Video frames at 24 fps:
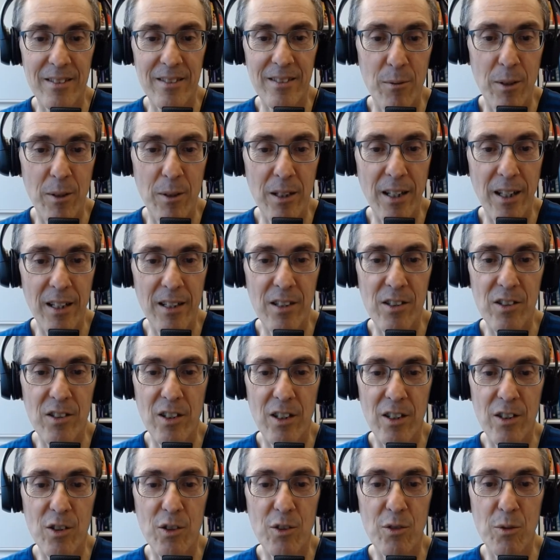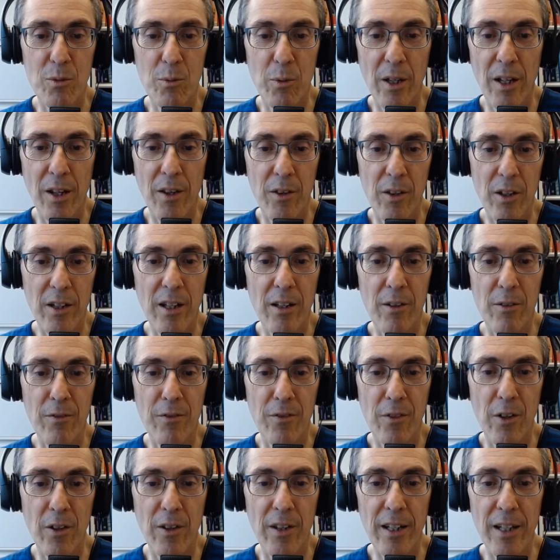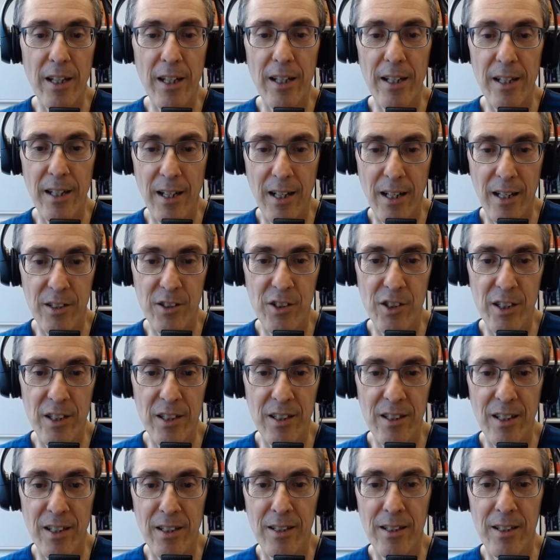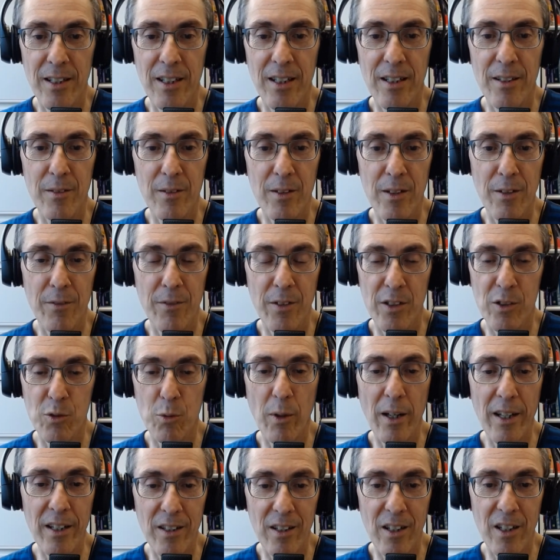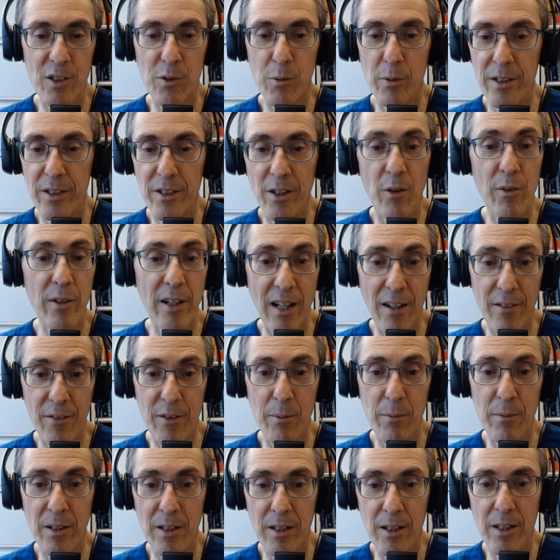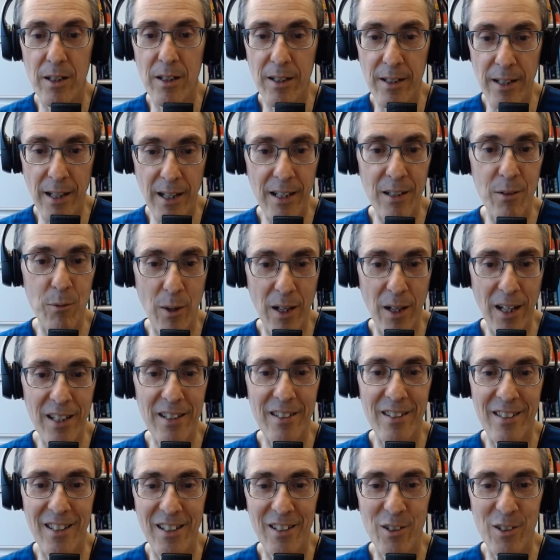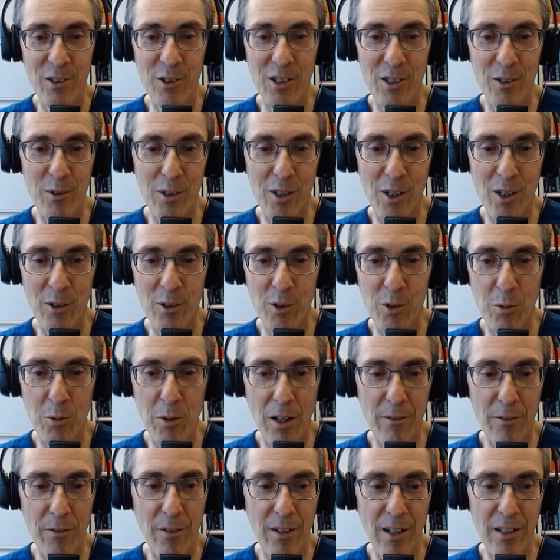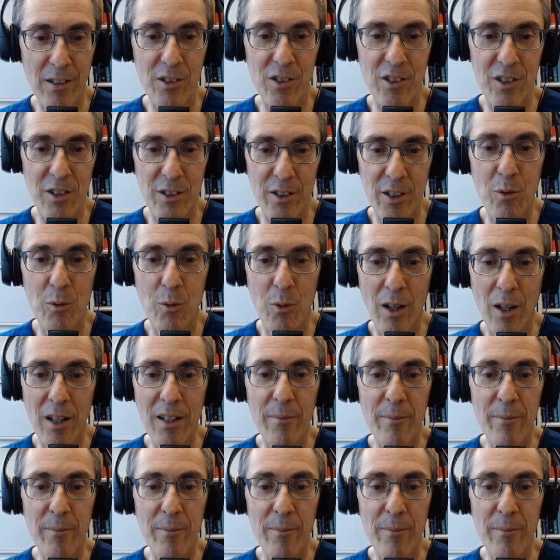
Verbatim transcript: Well, again, it starts with looking for the etiology. Uh, if it's weight loss, we don't have them gain weight. That usually goes wherever else you don't want.